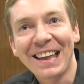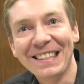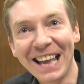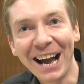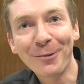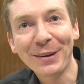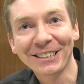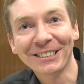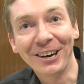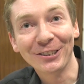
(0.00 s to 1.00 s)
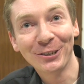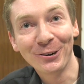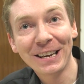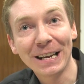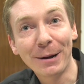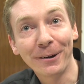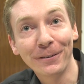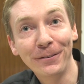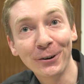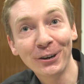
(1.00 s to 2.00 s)
Now we can start talking about the
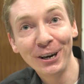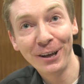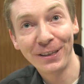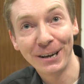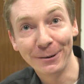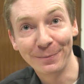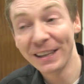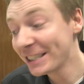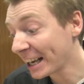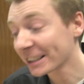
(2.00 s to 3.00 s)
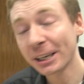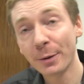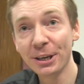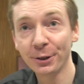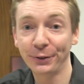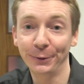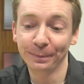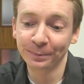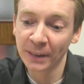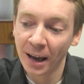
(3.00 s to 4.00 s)
four colour theorem. This is actually going to be useful.
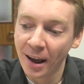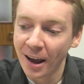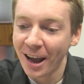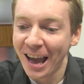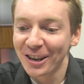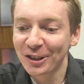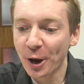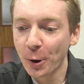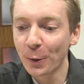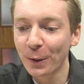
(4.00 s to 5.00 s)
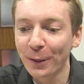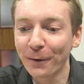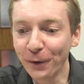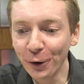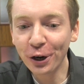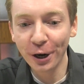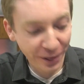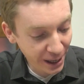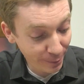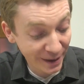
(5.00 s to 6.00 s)
So the four colour
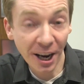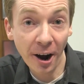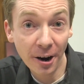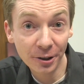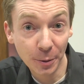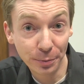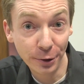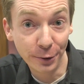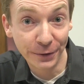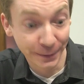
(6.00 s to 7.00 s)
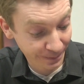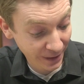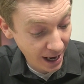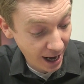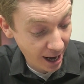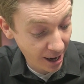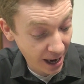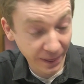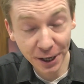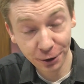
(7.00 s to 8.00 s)
theorem is hard to prove. Uh,
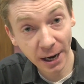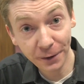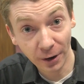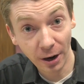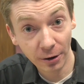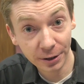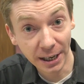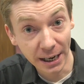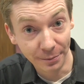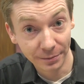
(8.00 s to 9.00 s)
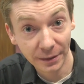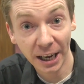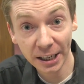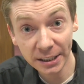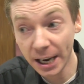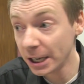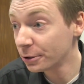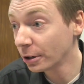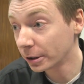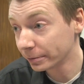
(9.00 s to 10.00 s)
and they tried for a long time. Like I said, it
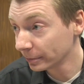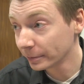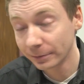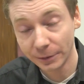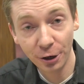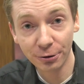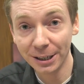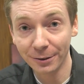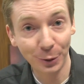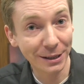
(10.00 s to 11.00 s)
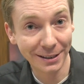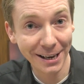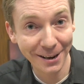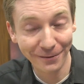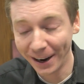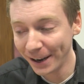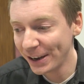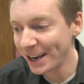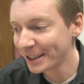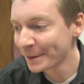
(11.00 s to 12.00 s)
took 125
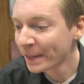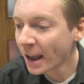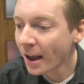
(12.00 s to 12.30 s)
years.